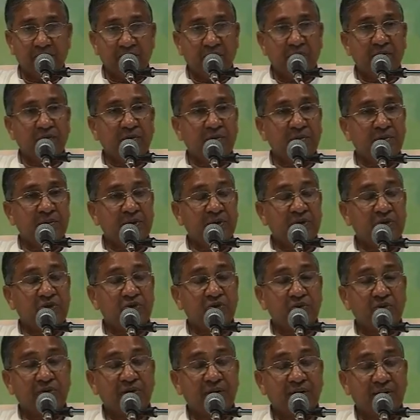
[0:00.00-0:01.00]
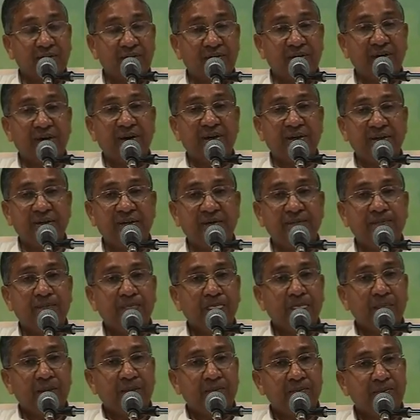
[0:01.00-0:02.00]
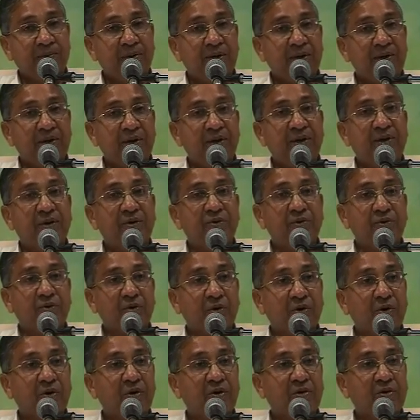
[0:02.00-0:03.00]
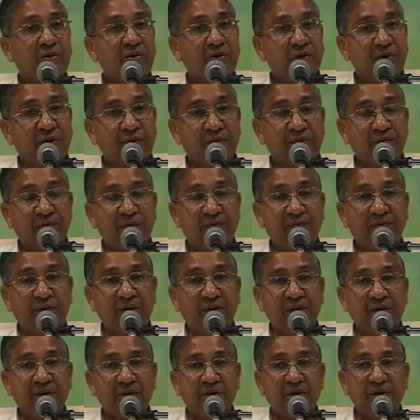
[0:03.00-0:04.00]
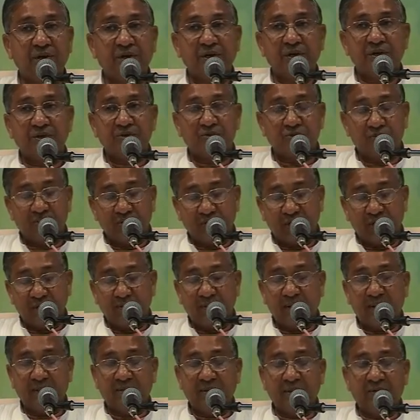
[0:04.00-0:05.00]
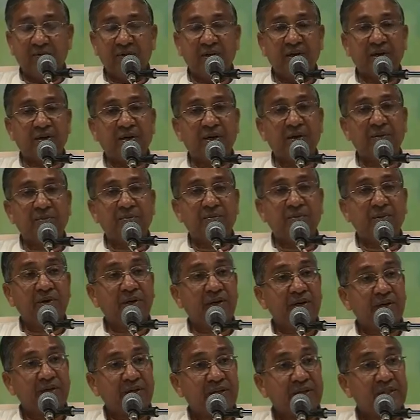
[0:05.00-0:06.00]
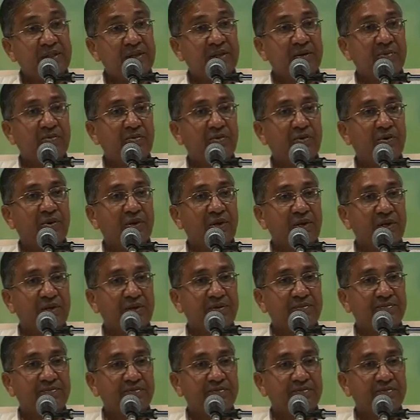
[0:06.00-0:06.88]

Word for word: everybody should get ready by 8 o'clock or 8.15 so that Baba will come and tell the Murli.